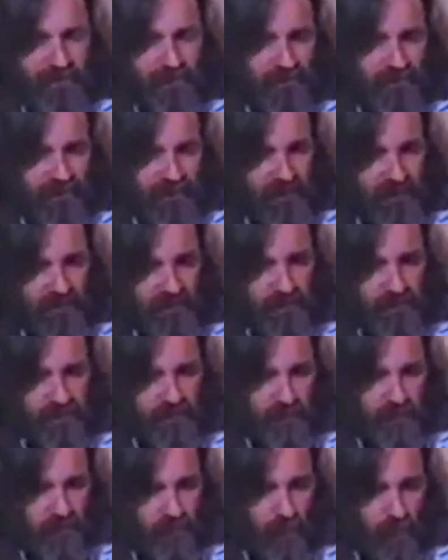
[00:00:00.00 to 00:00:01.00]
all death
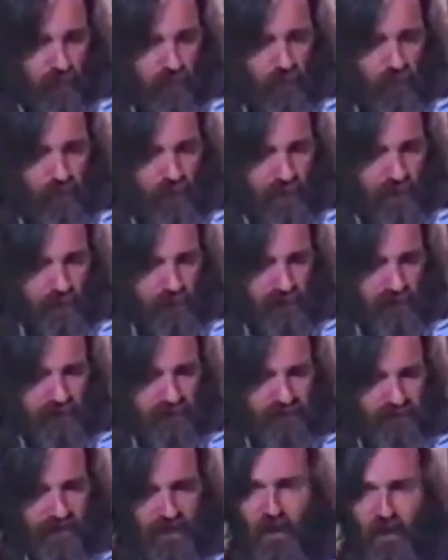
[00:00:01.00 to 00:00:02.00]
sentences
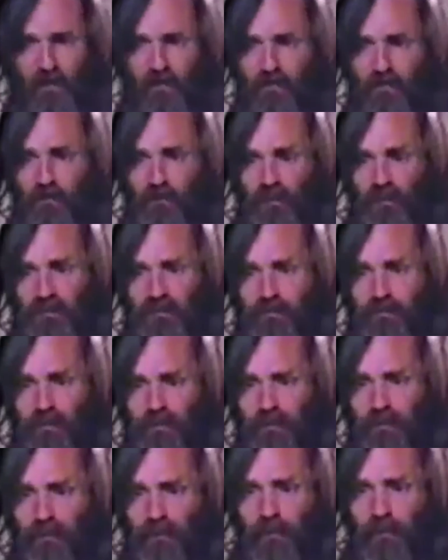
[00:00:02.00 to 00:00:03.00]
prior to nineteen
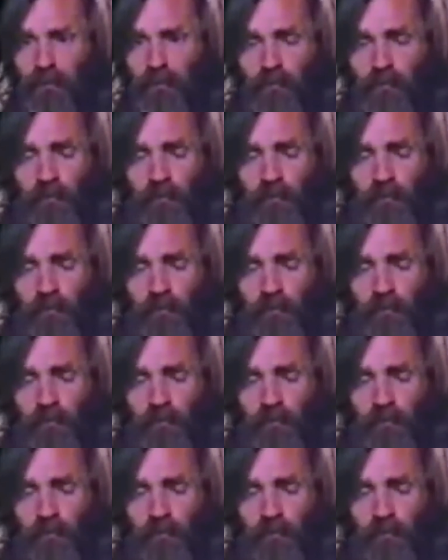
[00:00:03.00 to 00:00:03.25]
seventy-two